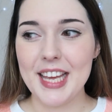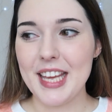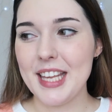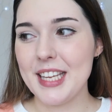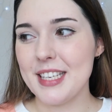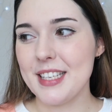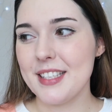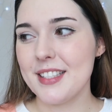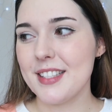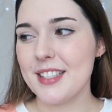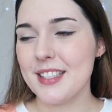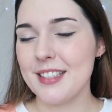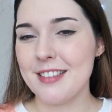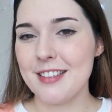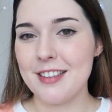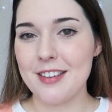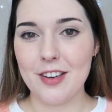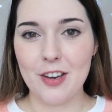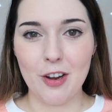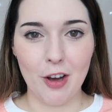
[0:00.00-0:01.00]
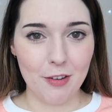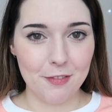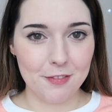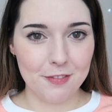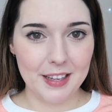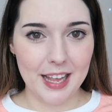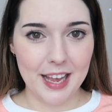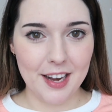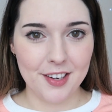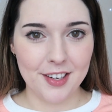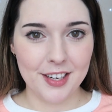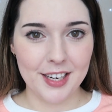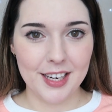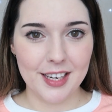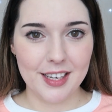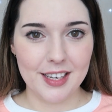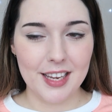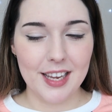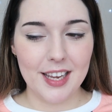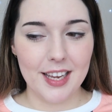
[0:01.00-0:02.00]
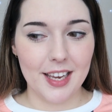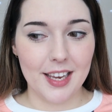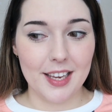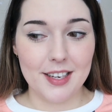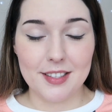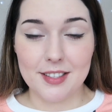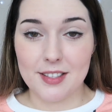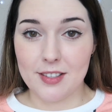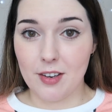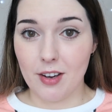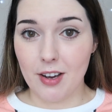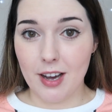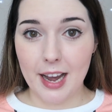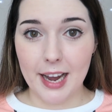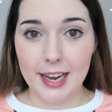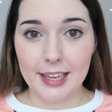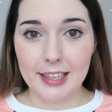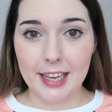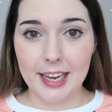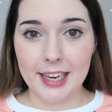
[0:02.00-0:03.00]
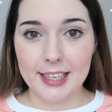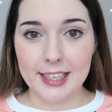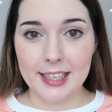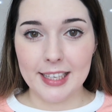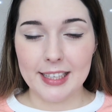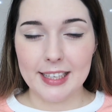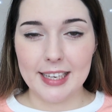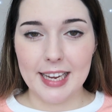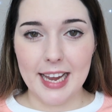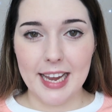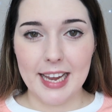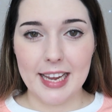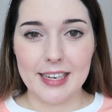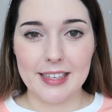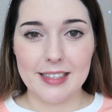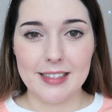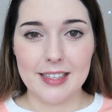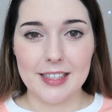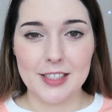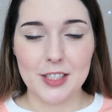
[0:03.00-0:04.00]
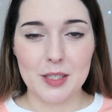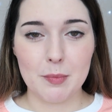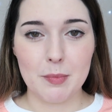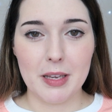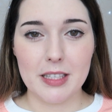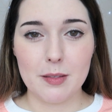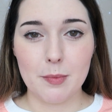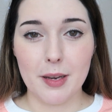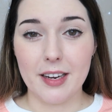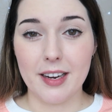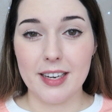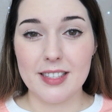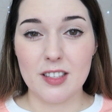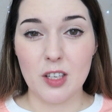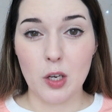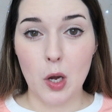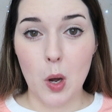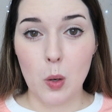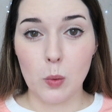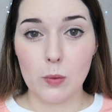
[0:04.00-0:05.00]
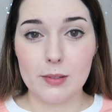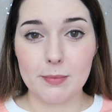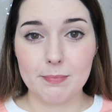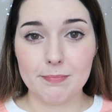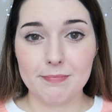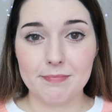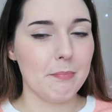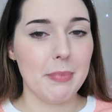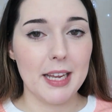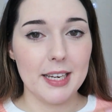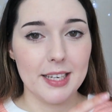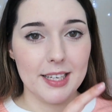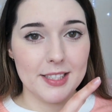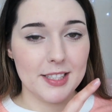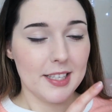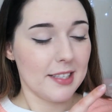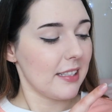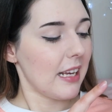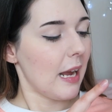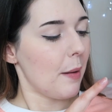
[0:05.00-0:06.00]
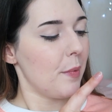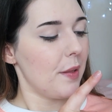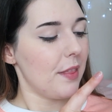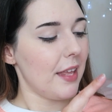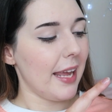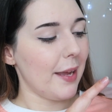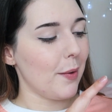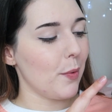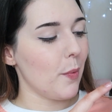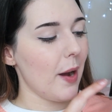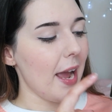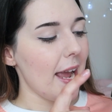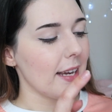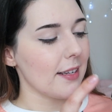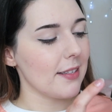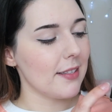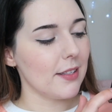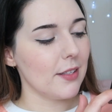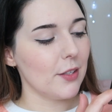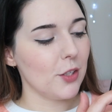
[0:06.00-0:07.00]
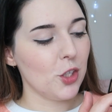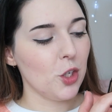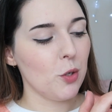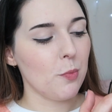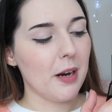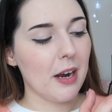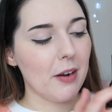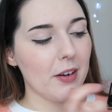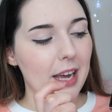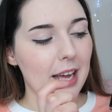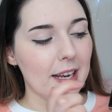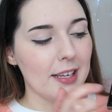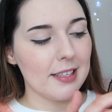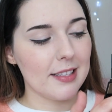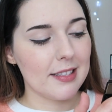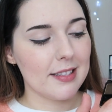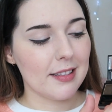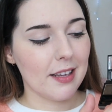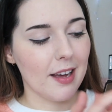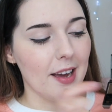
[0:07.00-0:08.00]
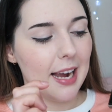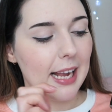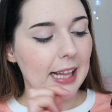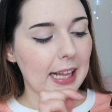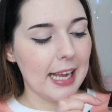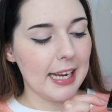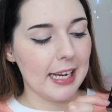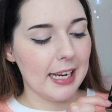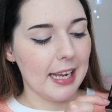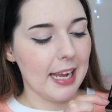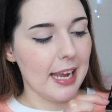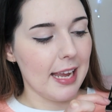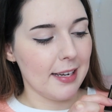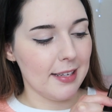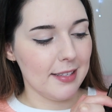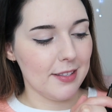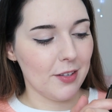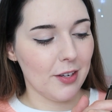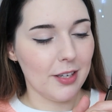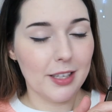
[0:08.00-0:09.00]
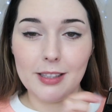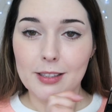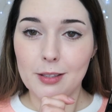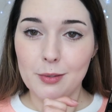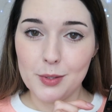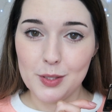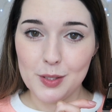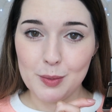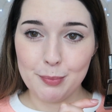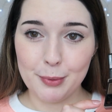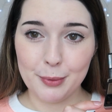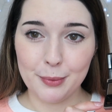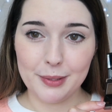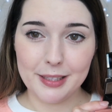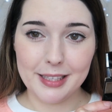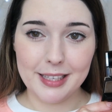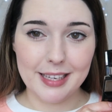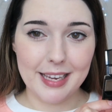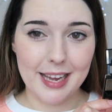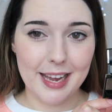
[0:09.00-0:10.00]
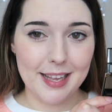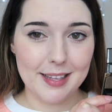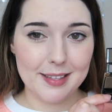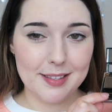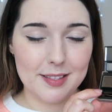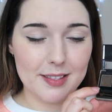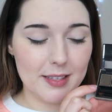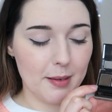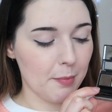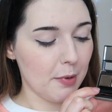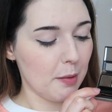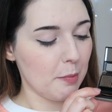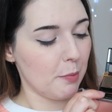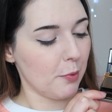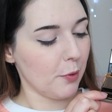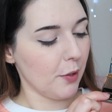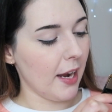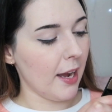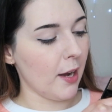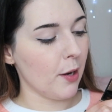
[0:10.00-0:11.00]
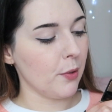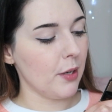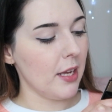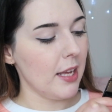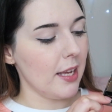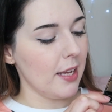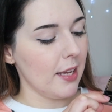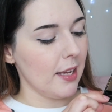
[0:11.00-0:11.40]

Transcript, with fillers: It is not flattering, it is not highlighting, and it just makes my eyes look old. But it does come with a wax, two brow colors, the highlighter, and it's got a little spoolie and some brow